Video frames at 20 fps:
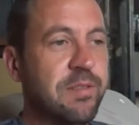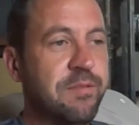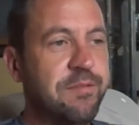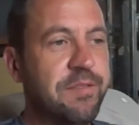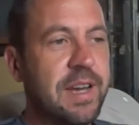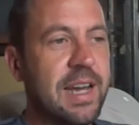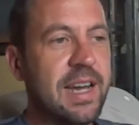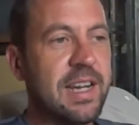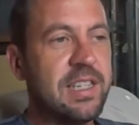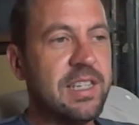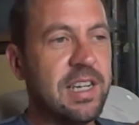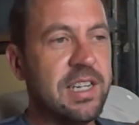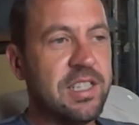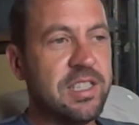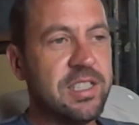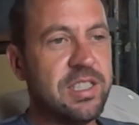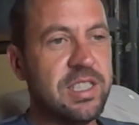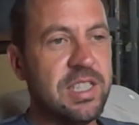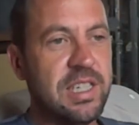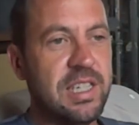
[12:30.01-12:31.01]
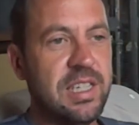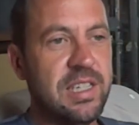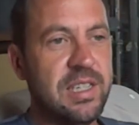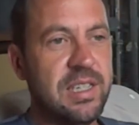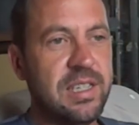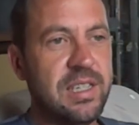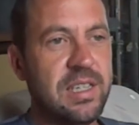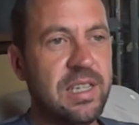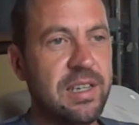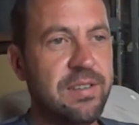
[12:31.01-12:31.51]
In fact, I
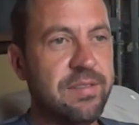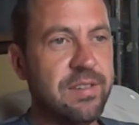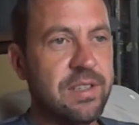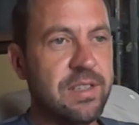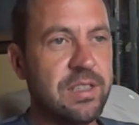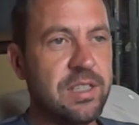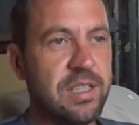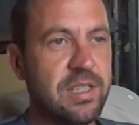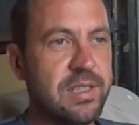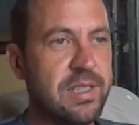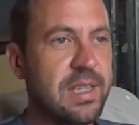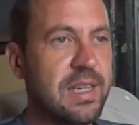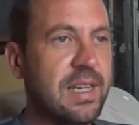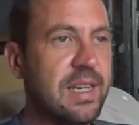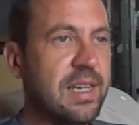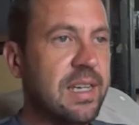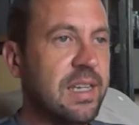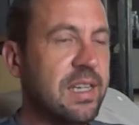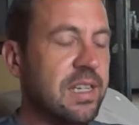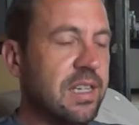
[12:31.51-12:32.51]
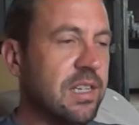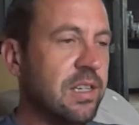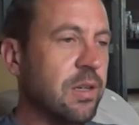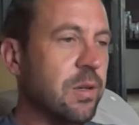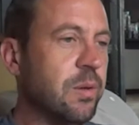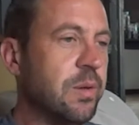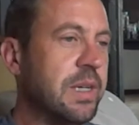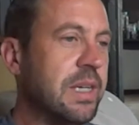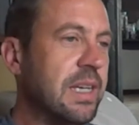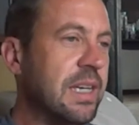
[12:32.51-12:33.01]
see even today, you
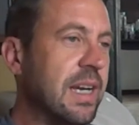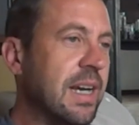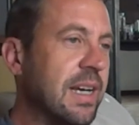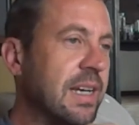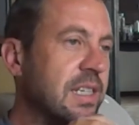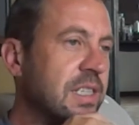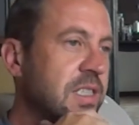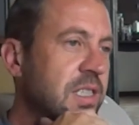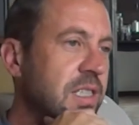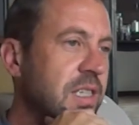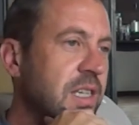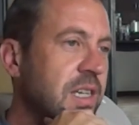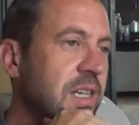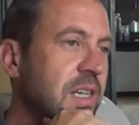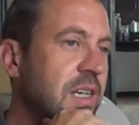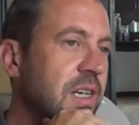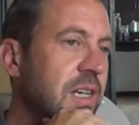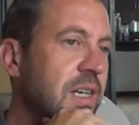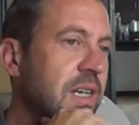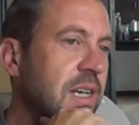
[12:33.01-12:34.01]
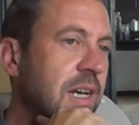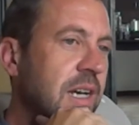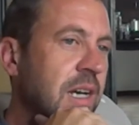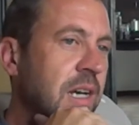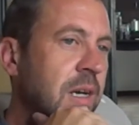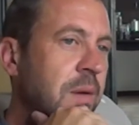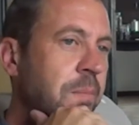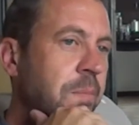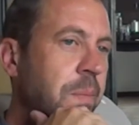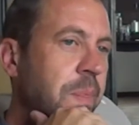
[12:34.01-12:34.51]
know, he has
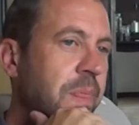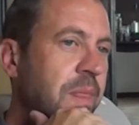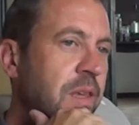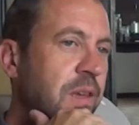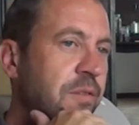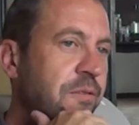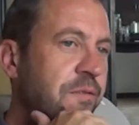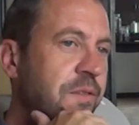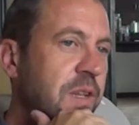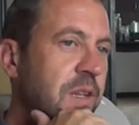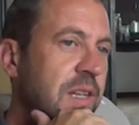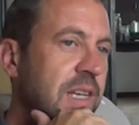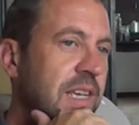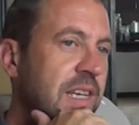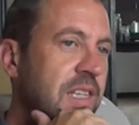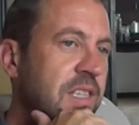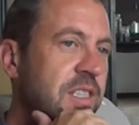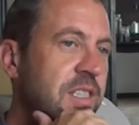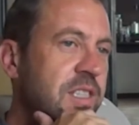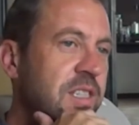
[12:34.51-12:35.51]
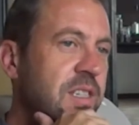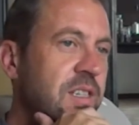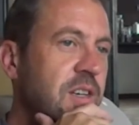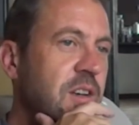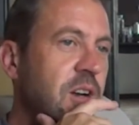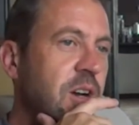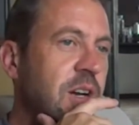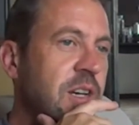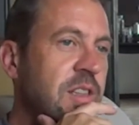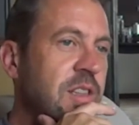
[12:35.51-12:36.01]
um, affiliates
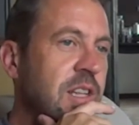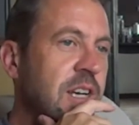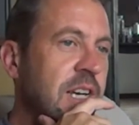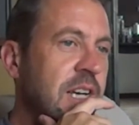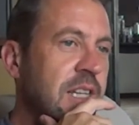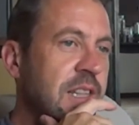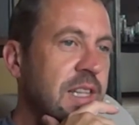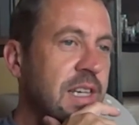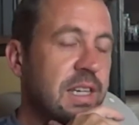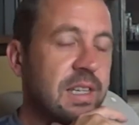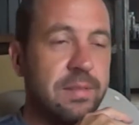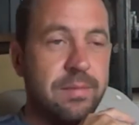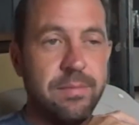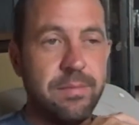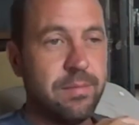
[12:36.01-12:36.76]
online that